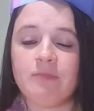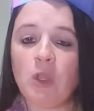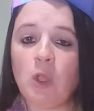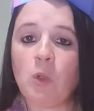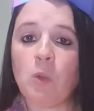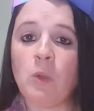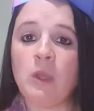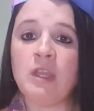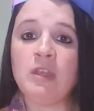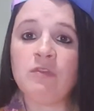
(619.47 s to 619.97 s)

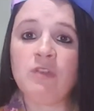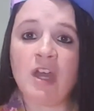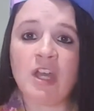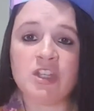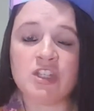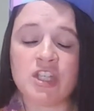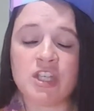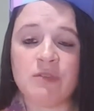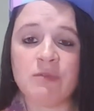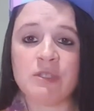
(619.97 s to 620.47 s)
Queen
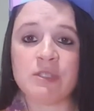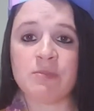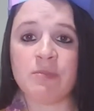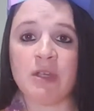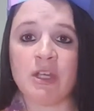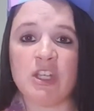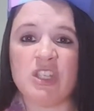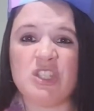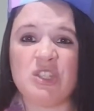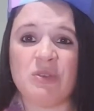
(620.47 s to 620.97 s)
Vashti was
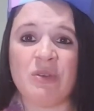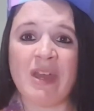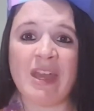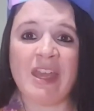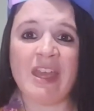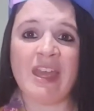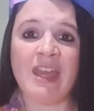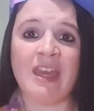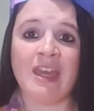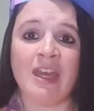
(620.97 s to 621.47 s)
married to a
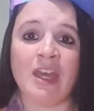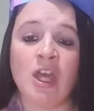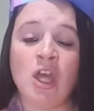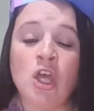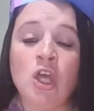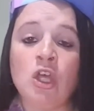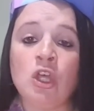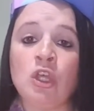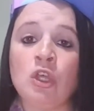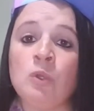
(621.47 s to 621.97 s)
king
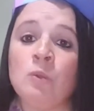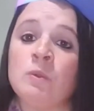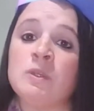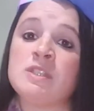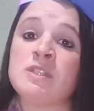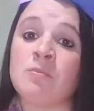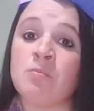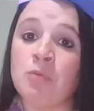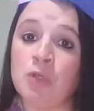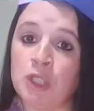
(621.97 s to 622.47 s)
who was
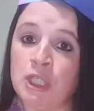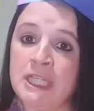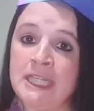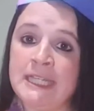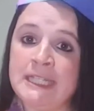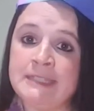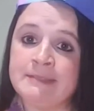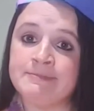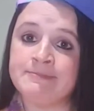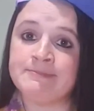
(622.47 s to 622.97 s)
a
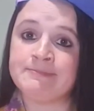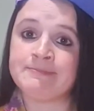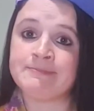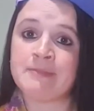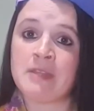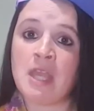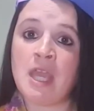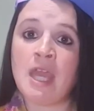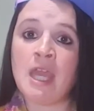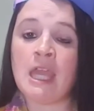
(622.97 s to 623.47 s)
bully.
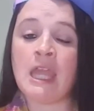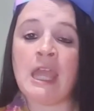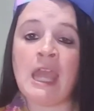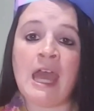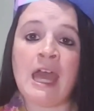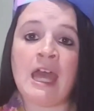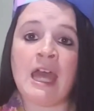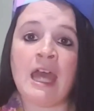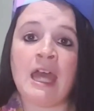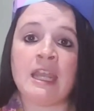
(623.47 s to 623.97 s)
He
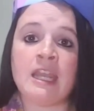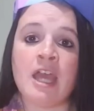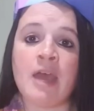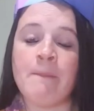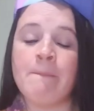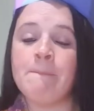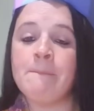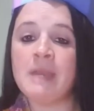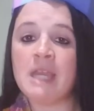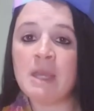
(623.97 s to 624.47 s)
had a
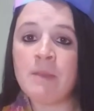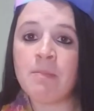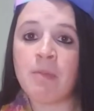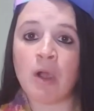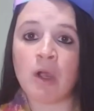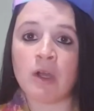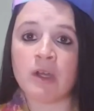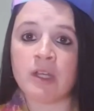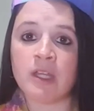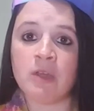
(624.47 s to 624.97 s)
big
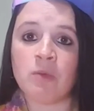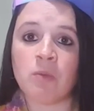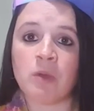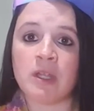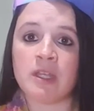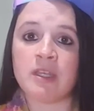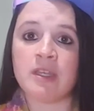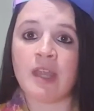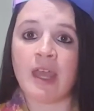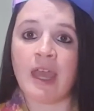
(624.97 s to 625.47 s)
party
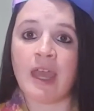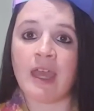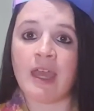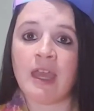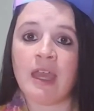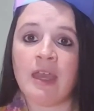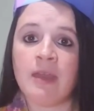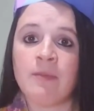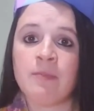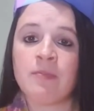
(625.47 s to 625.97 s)
one
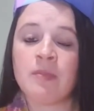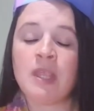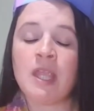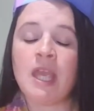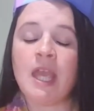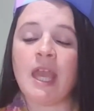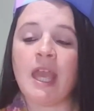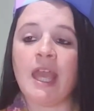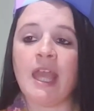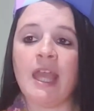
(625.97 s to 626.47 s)
day,
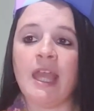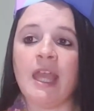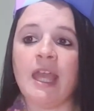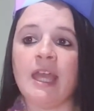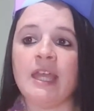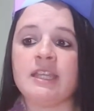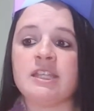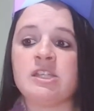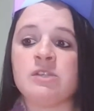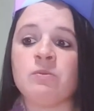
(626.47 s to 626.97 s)

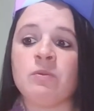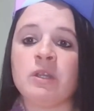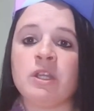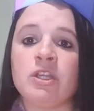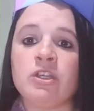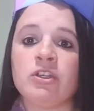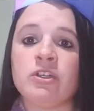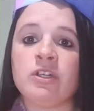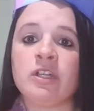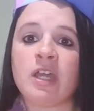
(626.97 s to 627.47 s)
and he wanted
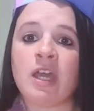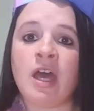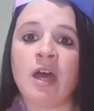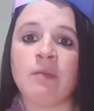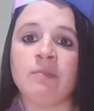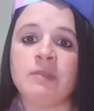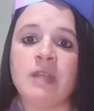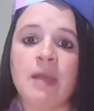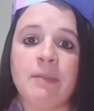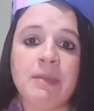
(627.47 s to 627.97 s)
her to
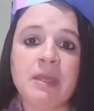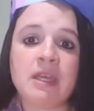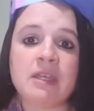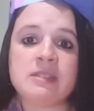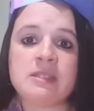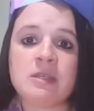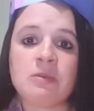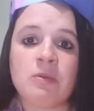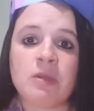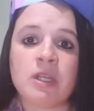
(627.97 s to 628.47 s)
come, not because
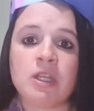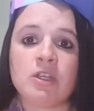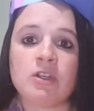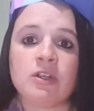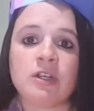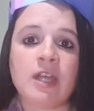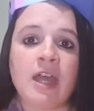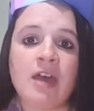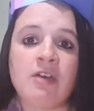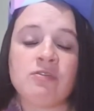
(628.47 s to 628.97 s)
he wanted her
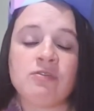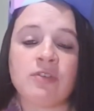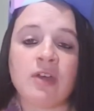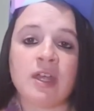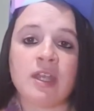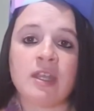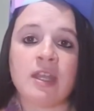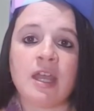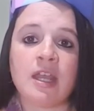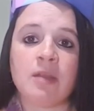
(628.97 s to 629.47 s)
to have
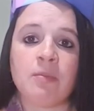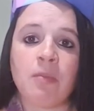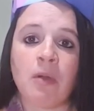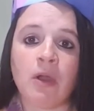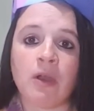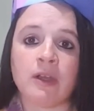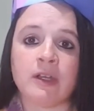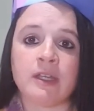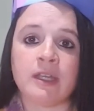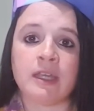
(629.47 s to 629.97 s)
fun at a
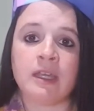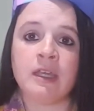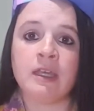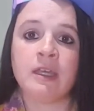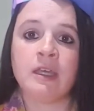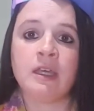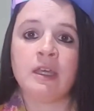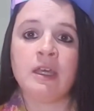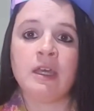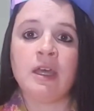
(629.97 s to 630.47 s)
party.
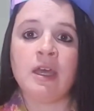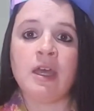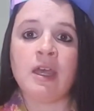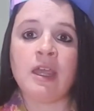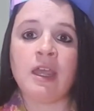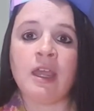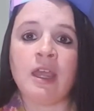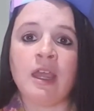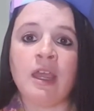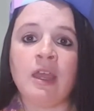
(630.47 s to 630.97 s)

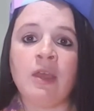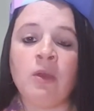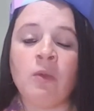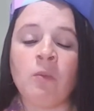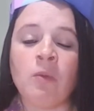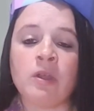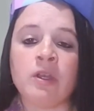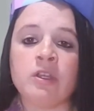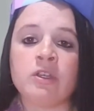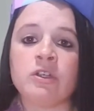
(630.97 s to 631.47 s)
He
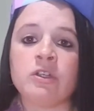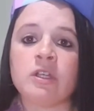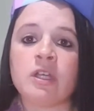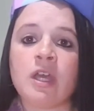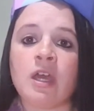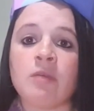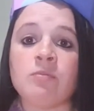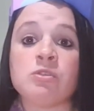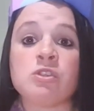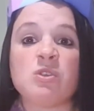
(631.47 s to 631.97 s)
wanted her to
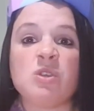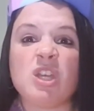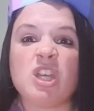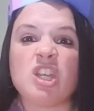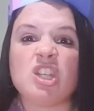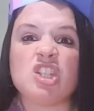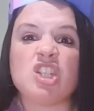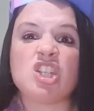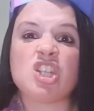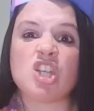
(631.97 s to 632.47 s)
come so he
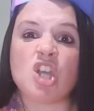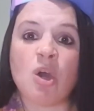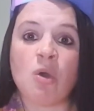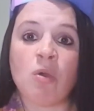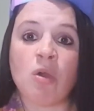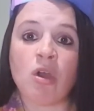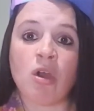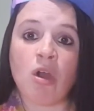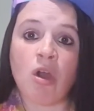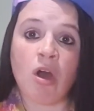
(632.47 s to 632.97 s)
could show
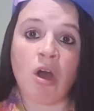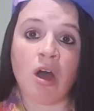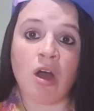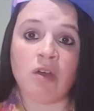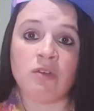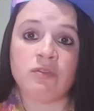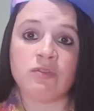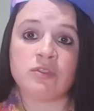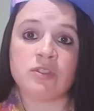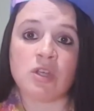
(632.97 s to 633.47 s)
her
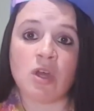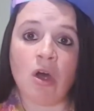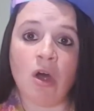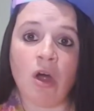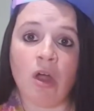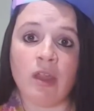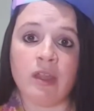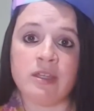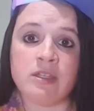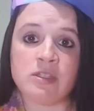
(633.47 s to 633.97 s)
off to
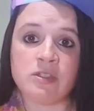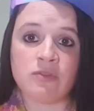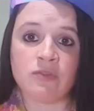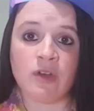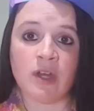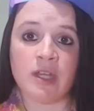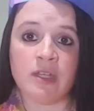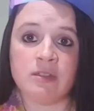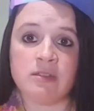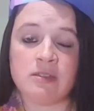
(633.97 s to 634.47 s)
all his
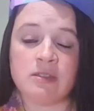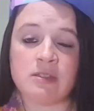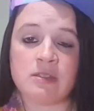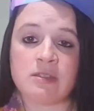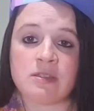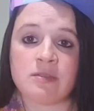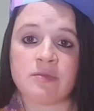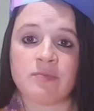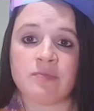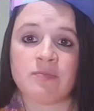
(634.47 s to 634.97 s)
friends.